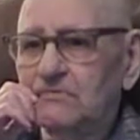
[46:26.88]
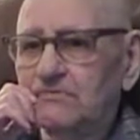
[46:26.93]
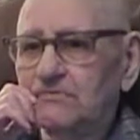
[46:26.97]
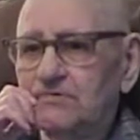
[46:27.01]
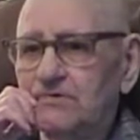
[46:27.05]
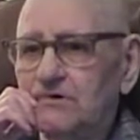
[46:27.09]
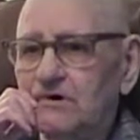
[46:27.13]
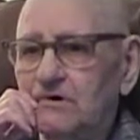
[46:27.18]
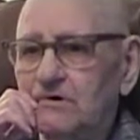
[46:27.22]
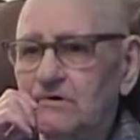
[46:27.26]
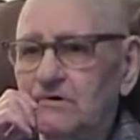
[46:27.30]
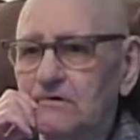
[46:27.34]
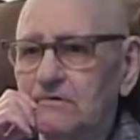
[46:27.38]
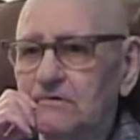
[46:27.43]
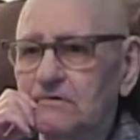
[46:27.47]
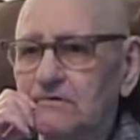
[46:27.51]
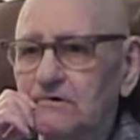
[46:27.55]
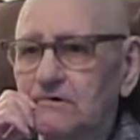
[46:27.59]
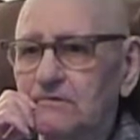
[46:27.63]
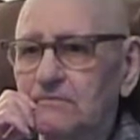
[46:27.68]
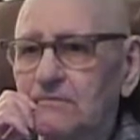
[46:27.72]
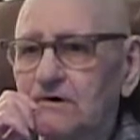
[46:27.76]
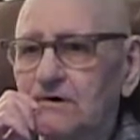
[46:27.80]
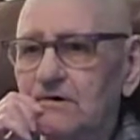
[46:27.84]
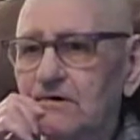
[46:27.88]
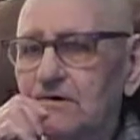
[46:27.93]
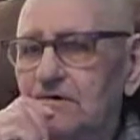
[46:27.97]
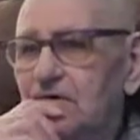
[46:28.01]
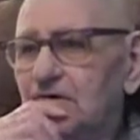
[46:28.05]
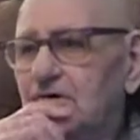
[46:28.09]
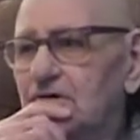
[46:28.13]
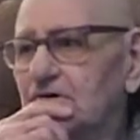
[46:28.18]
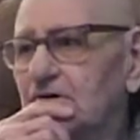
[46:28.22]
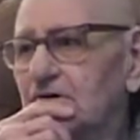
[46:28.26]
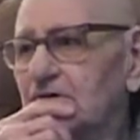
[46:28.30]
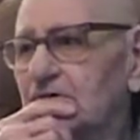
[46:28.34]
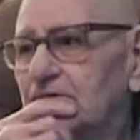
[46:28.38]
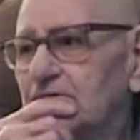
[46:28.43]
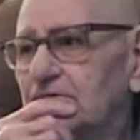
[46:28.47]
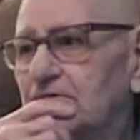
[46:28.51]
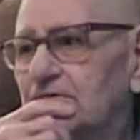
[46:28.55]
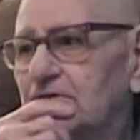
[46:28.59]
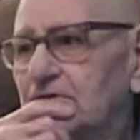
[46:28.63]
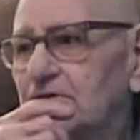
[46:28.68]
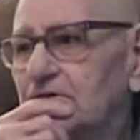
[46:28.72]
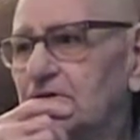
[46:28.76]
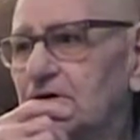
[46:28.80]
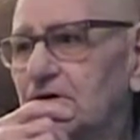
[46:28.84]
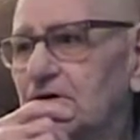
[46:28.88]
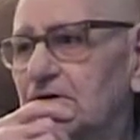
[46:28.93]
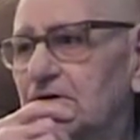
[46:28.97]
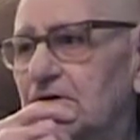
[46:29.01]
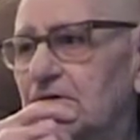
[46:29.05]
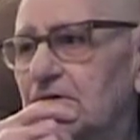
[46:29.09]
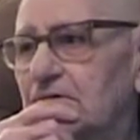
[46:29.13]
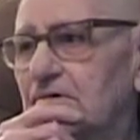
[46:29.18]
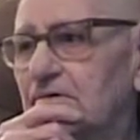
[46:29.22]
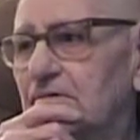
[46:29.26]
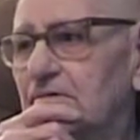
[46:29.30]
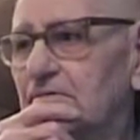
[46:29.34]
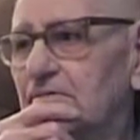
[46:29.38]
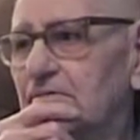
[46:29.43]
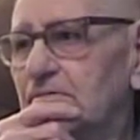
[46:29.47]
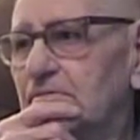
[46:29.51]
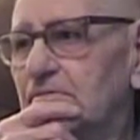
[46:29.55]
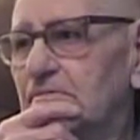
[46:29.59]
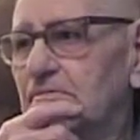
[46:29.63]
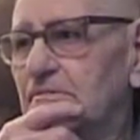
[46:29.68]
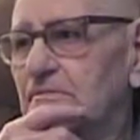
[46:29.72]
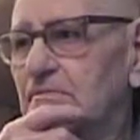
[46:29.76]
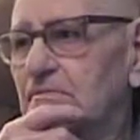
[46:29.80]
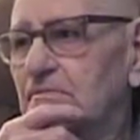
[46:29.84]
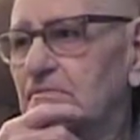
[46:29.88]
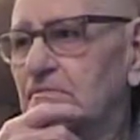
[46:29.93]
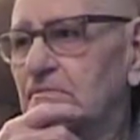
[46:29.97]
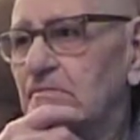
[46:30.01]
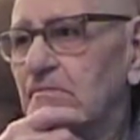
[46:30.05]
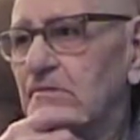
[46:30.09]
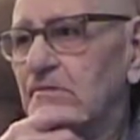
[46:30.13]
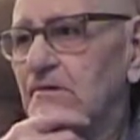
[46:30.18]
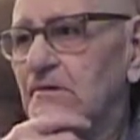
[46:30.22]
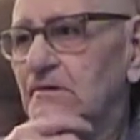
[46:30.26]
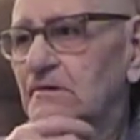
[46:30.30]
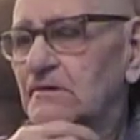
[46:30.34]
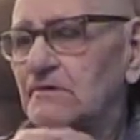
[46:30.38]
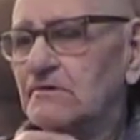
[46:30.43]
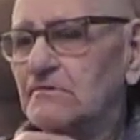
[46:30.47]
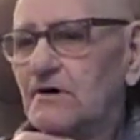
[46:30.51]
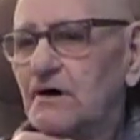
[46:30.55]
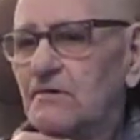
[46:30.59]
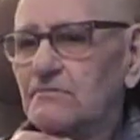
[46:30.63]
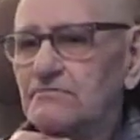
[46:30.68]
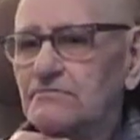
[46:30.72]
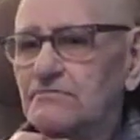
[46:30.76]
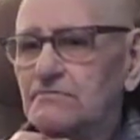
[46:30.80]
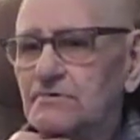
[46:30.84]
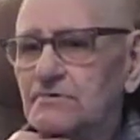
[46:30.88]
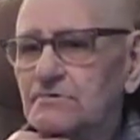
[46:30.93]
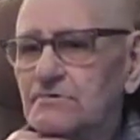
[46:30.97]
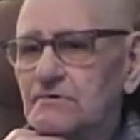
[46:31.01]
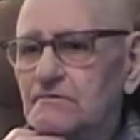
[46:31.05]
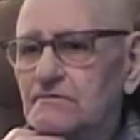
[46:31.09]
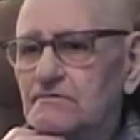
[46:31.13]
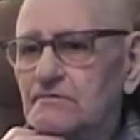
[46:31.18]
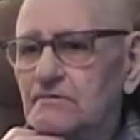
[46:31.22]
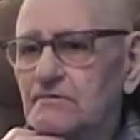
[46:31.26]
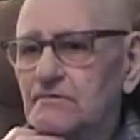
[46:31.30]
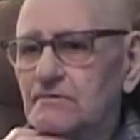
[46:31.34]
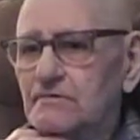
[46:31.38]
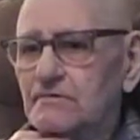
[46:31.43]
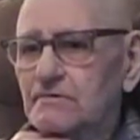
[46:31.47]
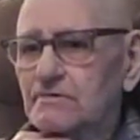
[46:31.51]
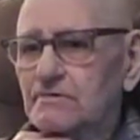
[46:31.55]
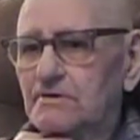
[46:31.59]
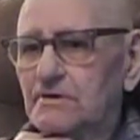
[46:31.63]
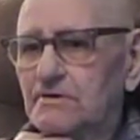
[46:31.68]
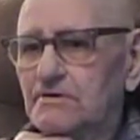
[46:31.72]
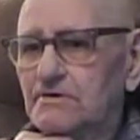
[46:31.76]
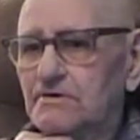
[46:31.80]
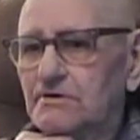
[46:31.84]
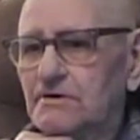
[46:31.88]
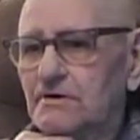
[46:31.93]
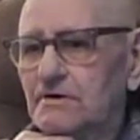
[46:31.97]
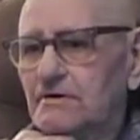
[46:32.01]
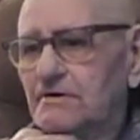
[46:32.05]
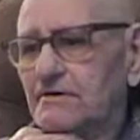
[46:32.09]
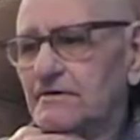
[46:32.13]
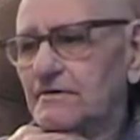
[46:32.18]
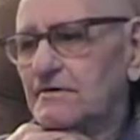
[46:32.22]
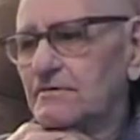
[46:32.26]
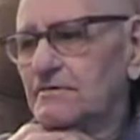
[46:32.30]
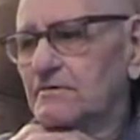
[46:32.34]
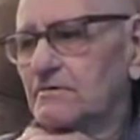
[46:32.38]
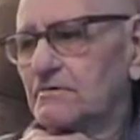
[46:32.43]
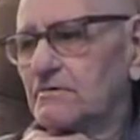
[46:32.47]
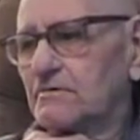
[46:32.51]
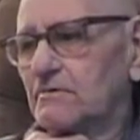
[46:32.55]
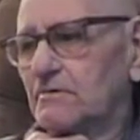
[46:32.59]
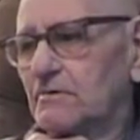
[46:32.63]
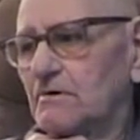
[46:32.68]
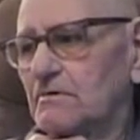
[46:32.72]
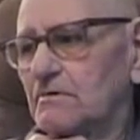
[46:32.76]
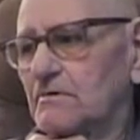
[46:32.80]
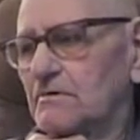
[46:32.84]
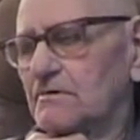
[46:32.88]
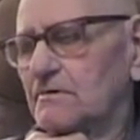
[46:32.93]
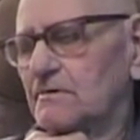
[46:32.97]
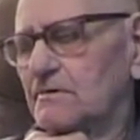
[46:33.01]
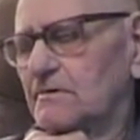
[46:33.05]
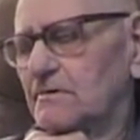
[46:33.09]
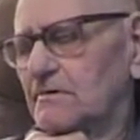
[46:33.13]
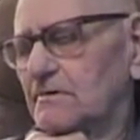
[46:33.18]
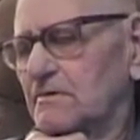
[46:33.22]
No, nobody in our outfit that I know of. I was with the 40th Engineering Squadron,